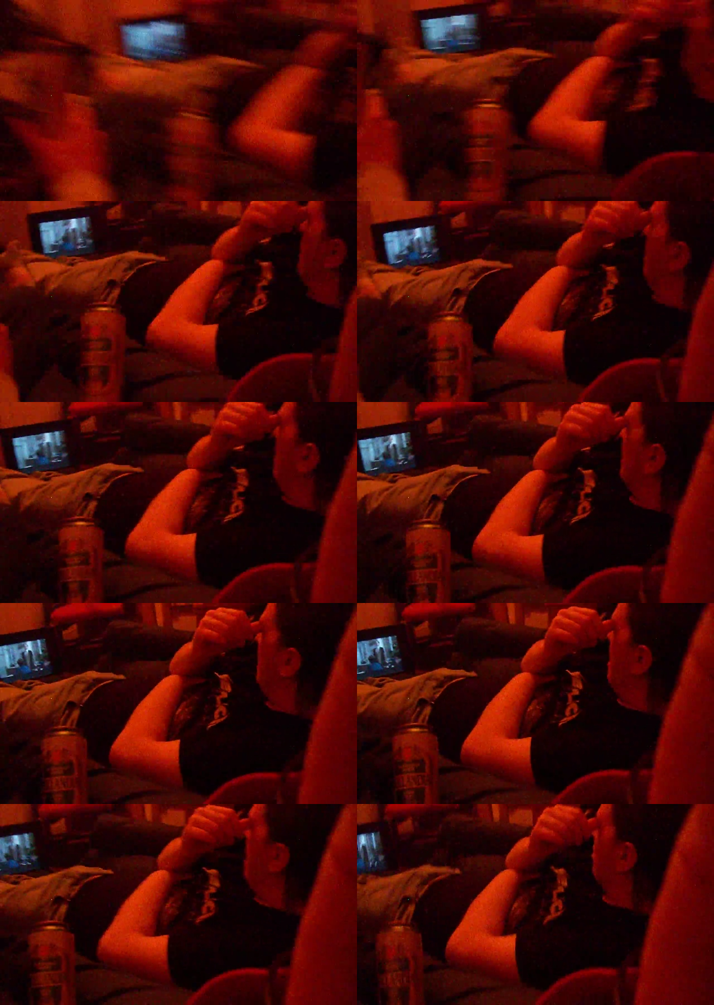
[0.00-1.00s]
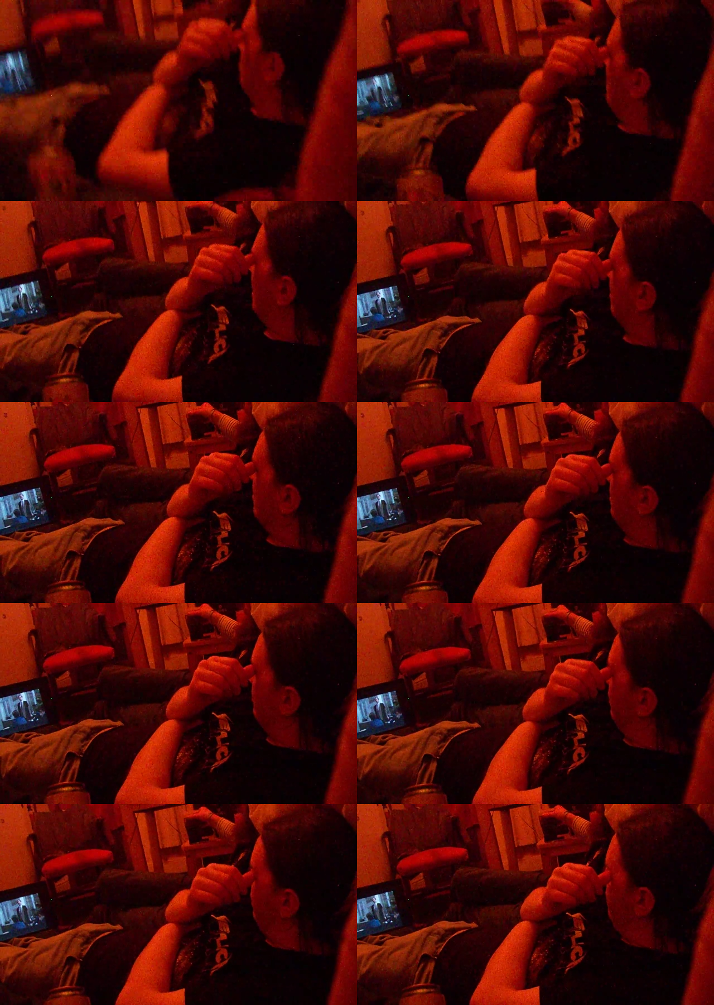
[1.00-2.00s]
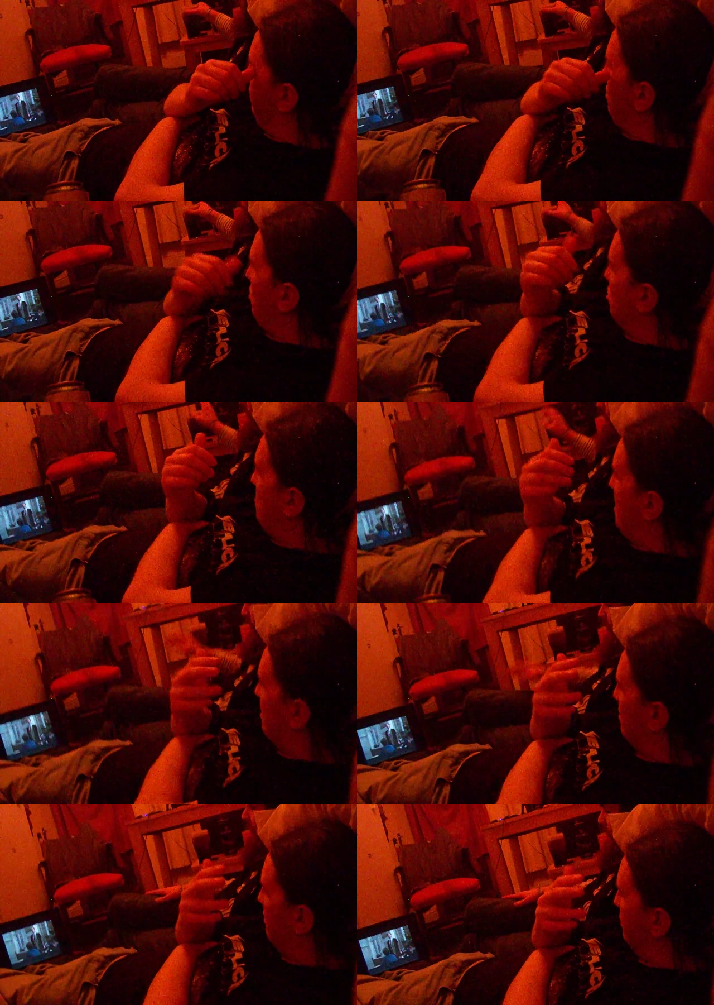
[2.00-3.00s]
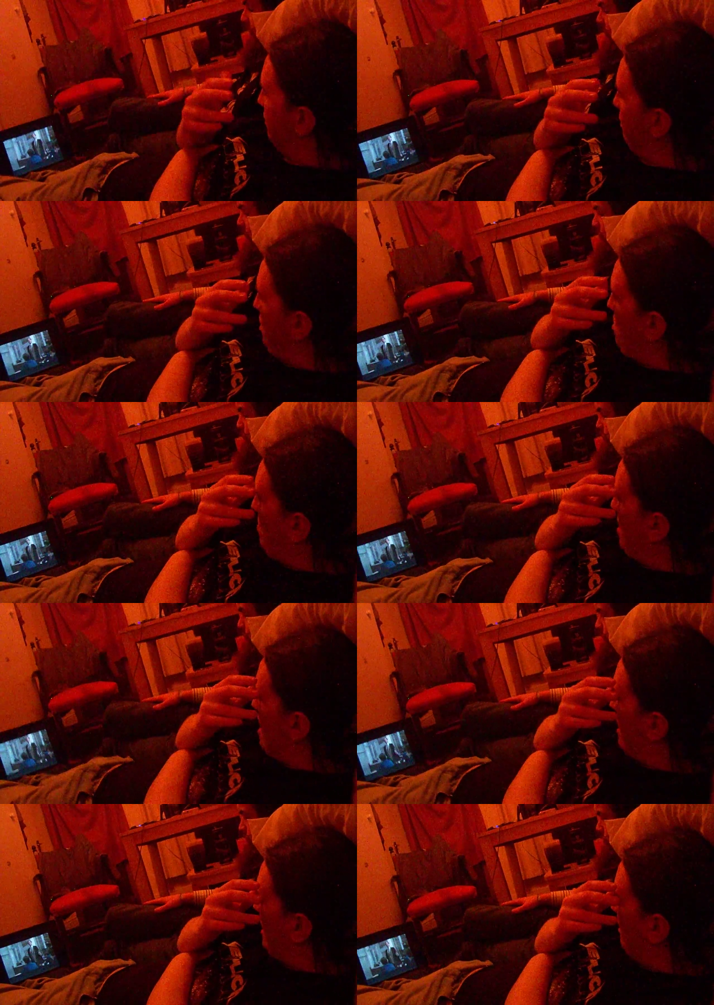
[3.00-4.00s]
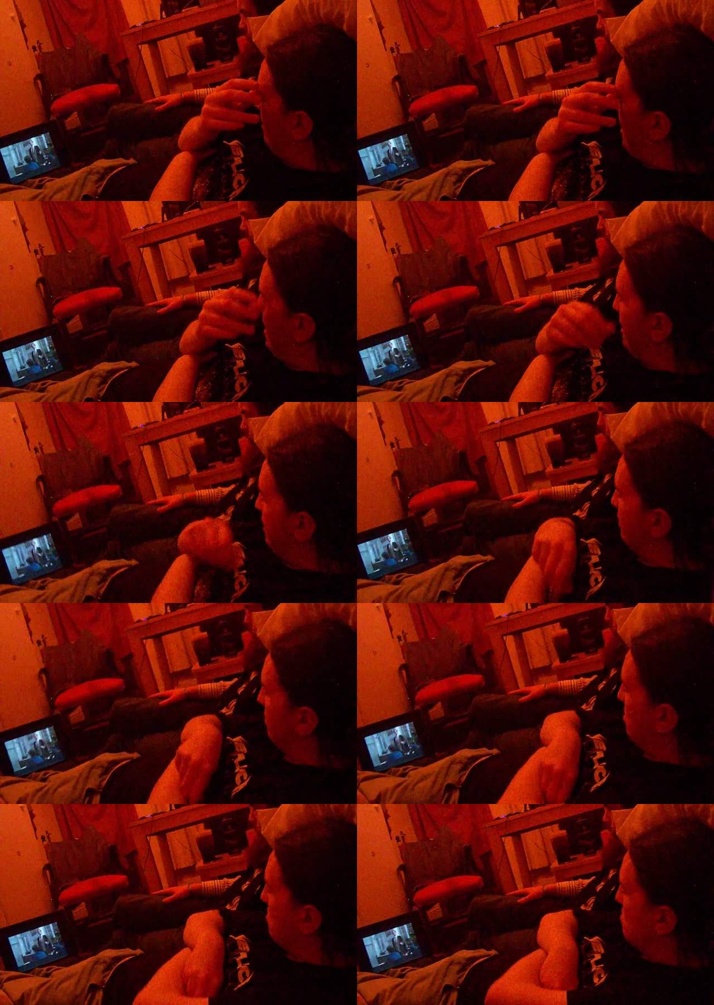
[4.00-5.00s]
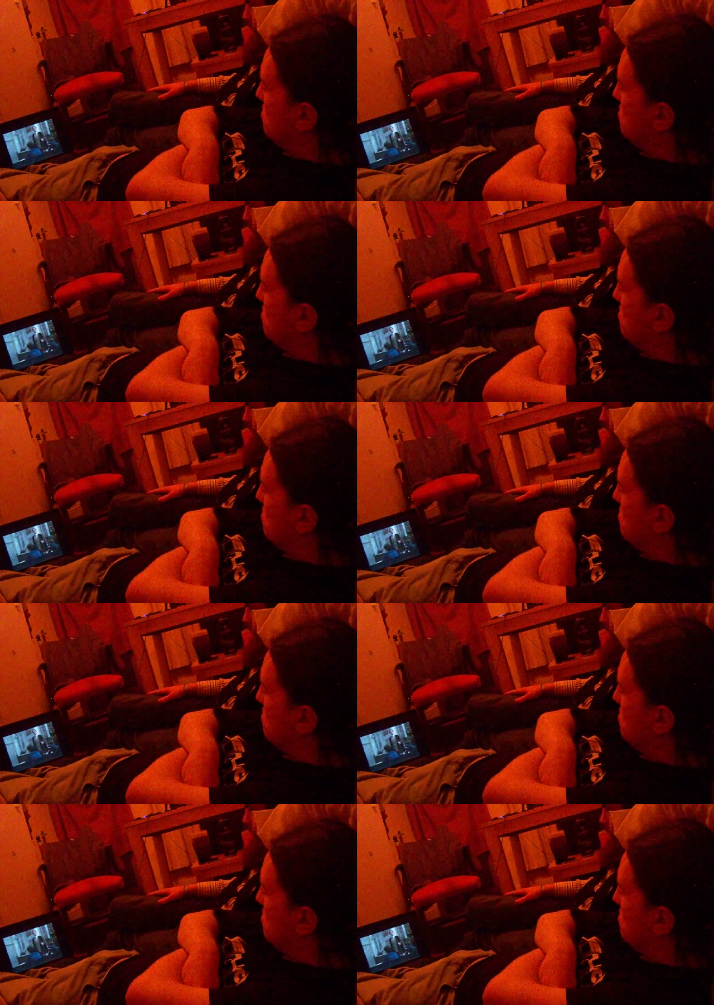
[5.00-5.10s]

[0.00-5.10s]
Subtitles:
No face is visible, so there are no lips to read.